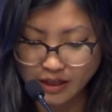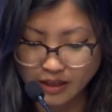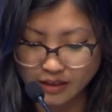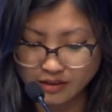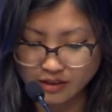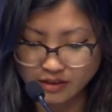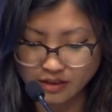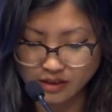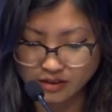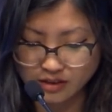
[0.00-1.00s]
He sits
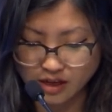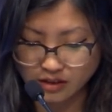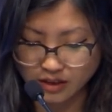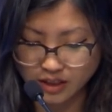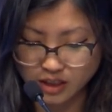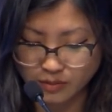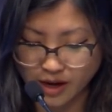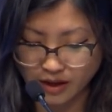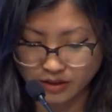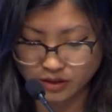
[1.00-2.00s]
inside luggage
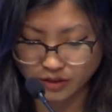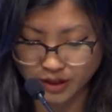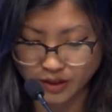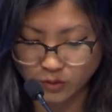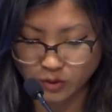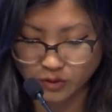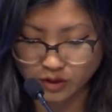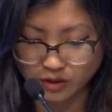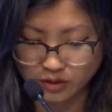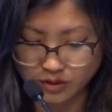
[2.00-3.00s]
bags so Eric won't
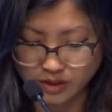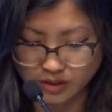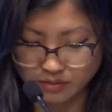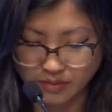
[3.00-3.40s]
close them.